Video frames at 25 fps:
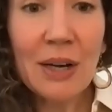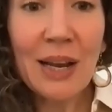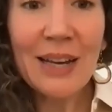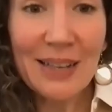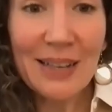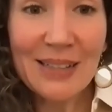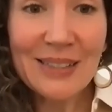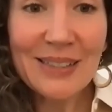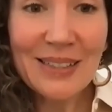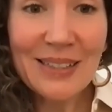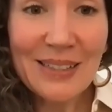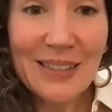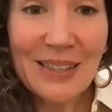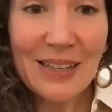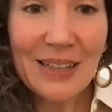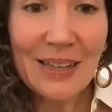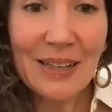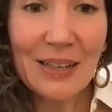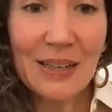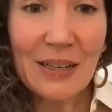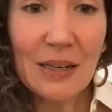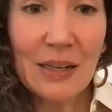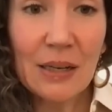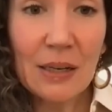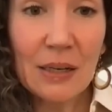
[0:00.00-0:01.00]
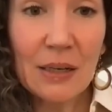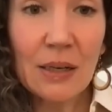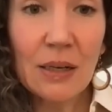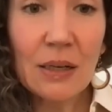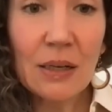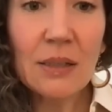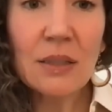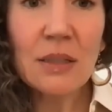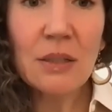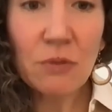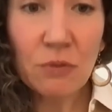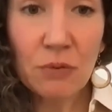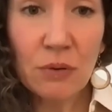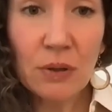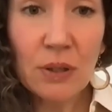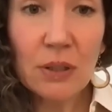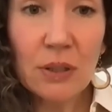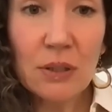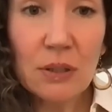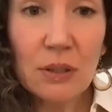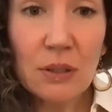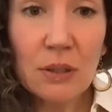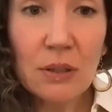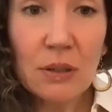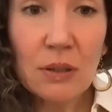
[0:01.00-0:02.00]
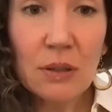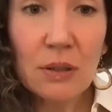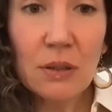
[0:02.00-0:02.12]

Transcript: identity in a different